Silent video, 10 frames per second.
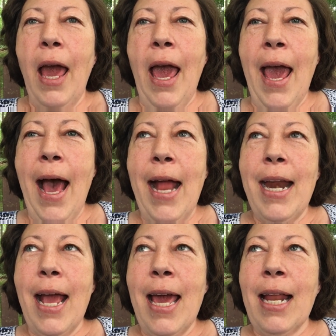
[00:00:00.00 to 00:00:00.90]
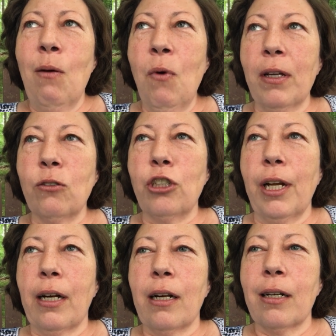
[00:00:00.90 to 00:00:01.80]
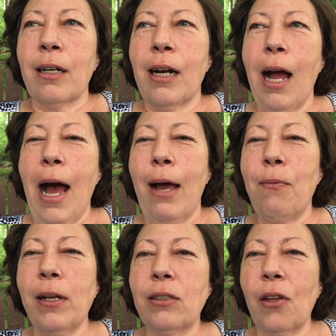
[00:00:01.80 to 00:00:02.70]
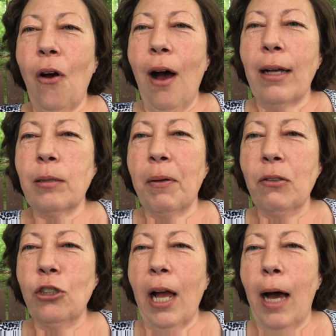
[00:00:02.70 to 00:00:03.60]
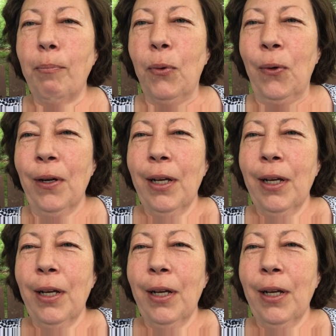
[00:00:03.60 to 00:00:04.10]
and in a wheelchair, I went to the hospital chapel.